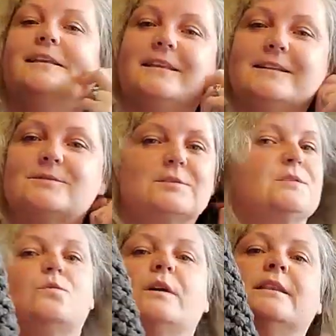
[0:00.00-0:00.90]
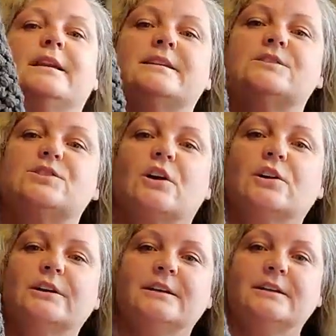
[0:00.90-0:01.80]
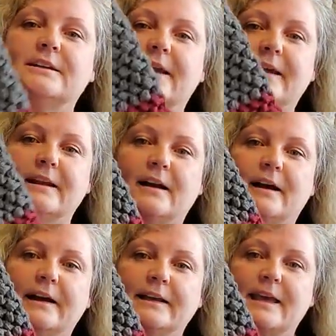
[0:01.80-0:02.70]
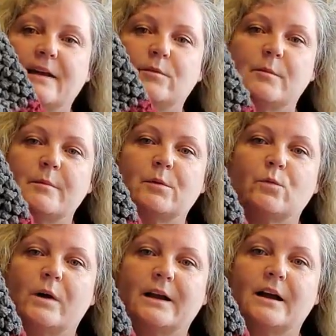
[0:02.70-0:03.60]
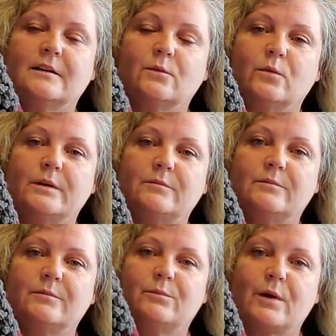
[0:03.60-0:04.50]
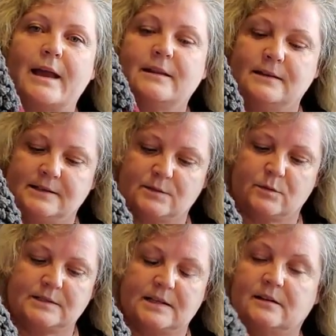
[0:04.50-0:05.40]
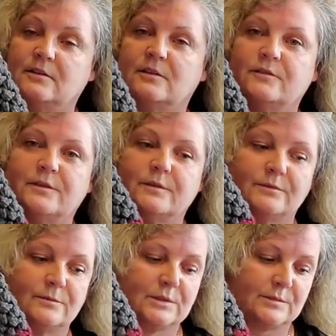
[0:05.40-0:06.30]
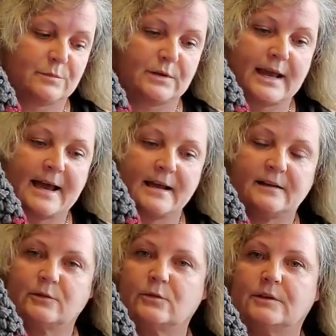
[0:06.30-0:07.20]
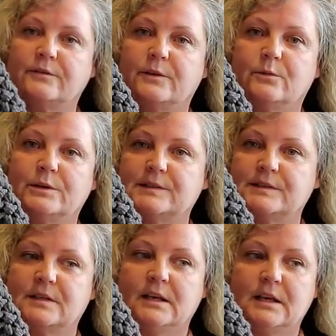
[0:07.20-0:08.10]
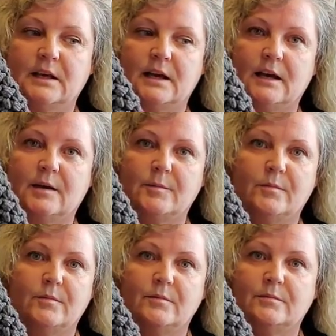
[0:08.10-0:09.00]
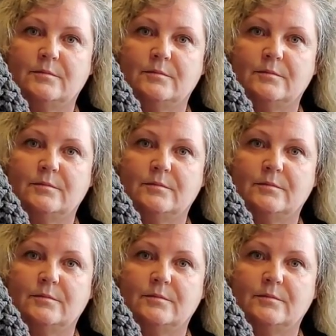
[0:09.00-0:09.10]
This was the one that I started that I can't remember what cut, what brand this was. I don't know if it was Bernat or if it was um,